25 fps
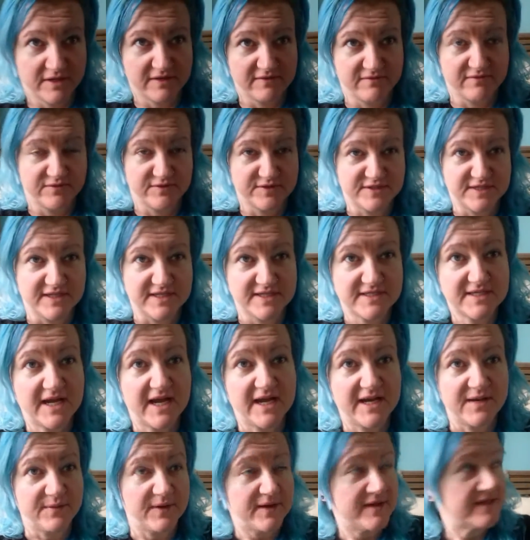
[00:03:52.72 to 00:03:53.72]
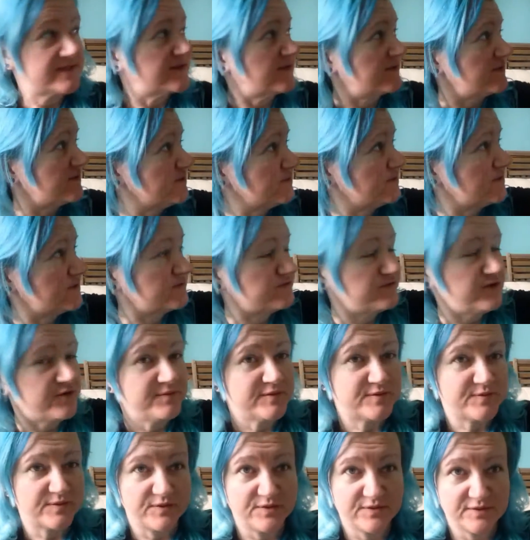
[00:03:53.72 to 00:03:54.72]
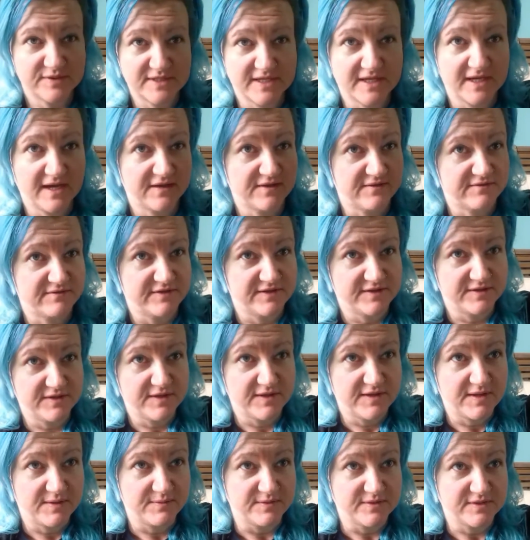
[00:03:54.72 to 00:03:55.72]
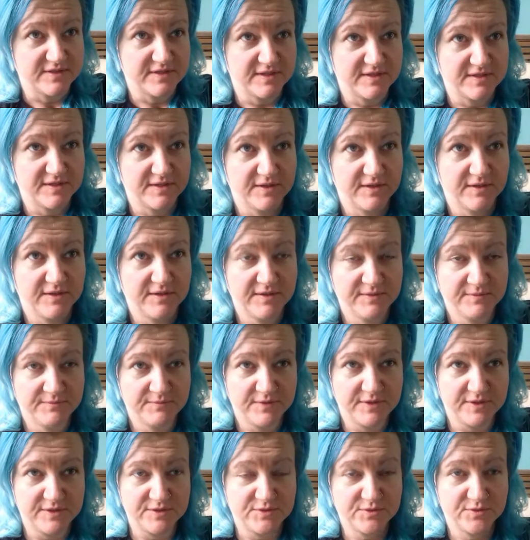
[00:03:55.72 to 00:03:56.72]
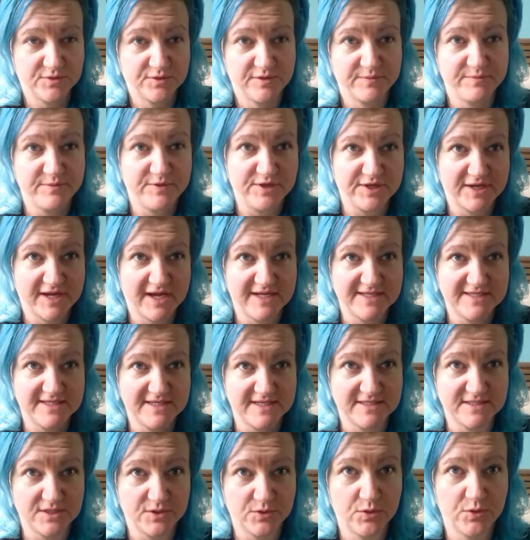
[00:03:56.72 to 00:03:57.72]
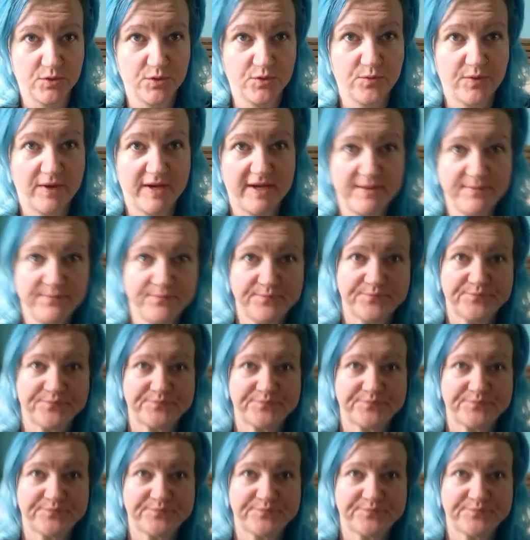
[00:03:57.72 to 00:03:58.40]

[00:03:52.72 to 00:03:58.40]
looking forward to this. Anyway, so the rooms were knocked together, and there was a door communicating to the hallway.